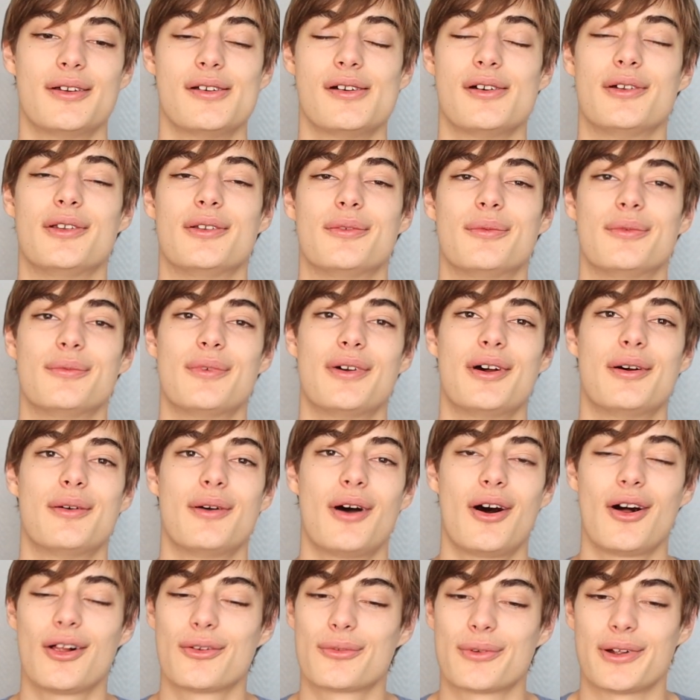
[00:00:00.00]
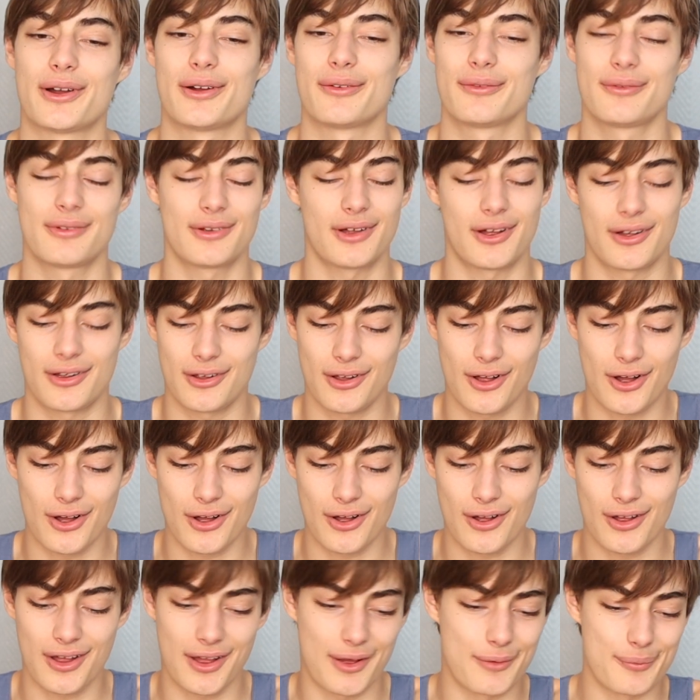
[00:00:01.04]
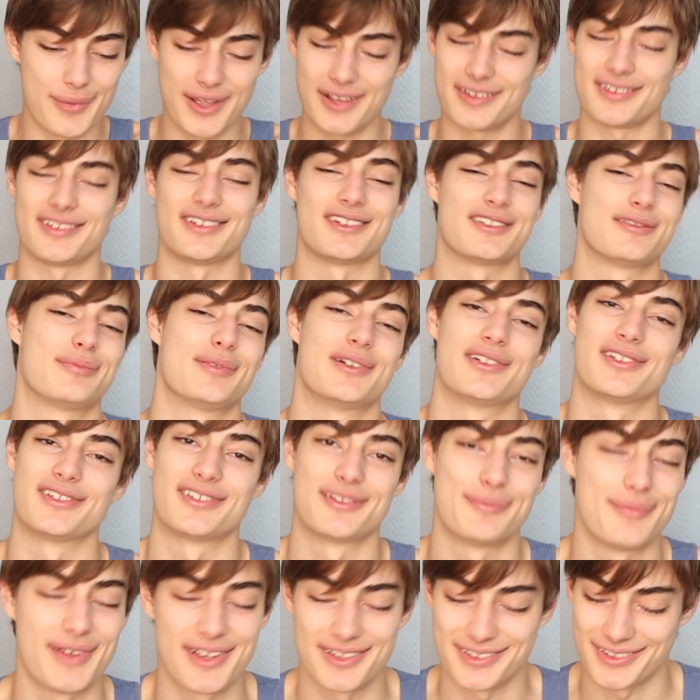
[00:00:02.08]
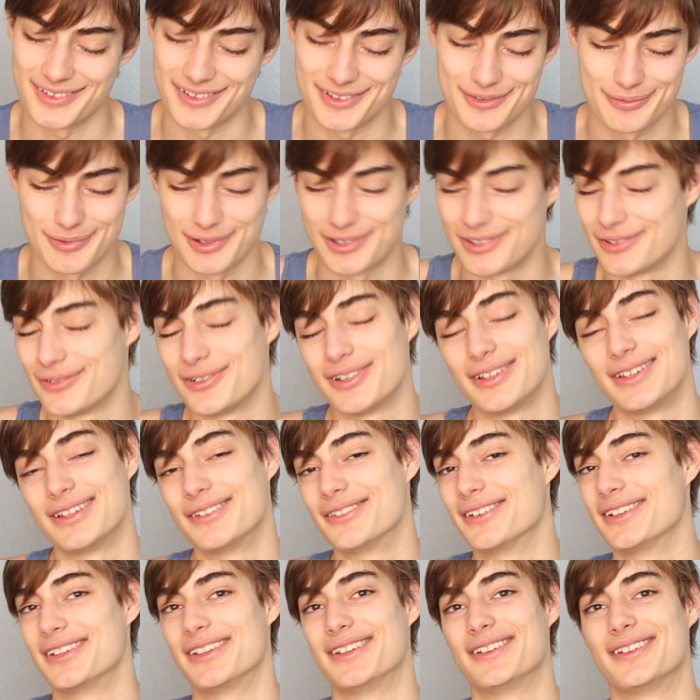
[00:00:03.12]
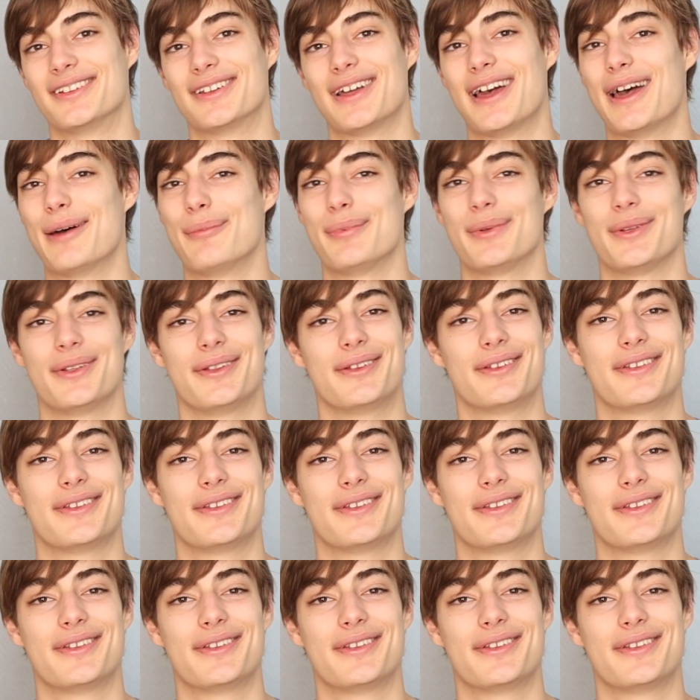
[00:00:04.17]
And all around, amazing experience, really, really happy.